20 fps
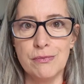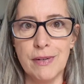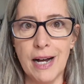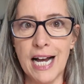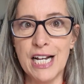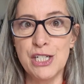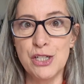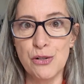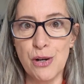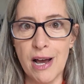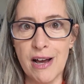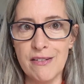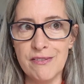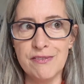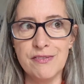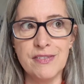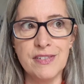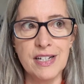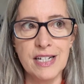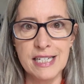I do have
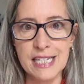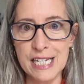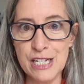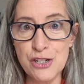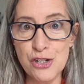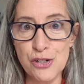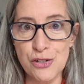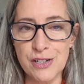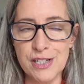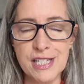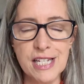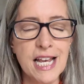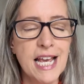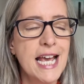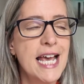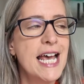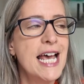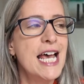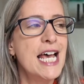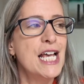insurance.
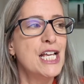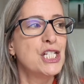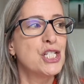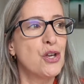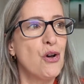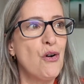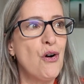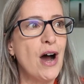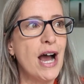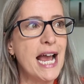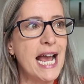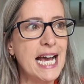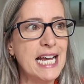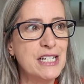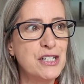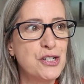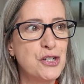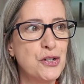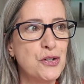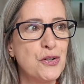So I
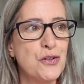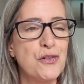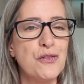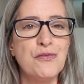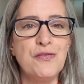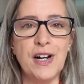had to